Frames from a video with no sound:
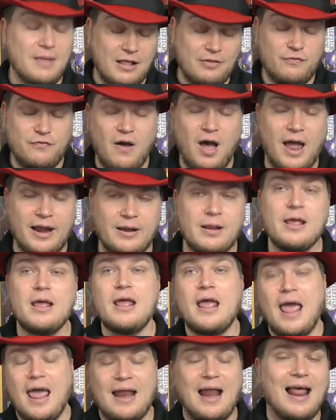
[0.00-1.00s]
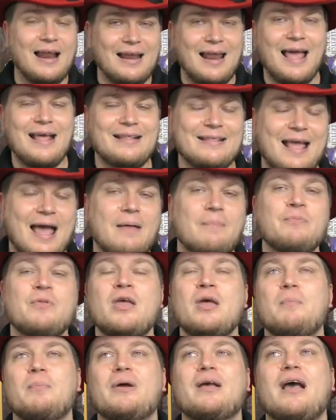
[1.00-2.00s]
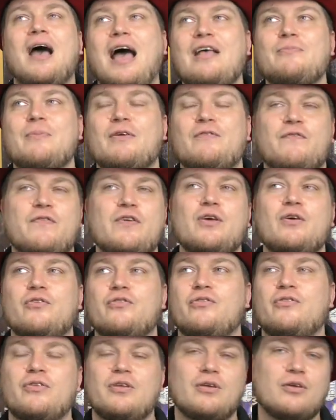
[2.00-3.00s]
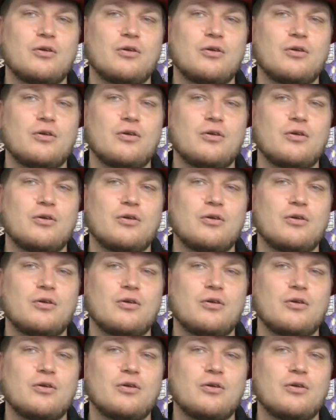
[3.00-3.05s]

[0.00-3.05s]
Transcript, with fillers: That's fine, and I like that. But Cosmic feels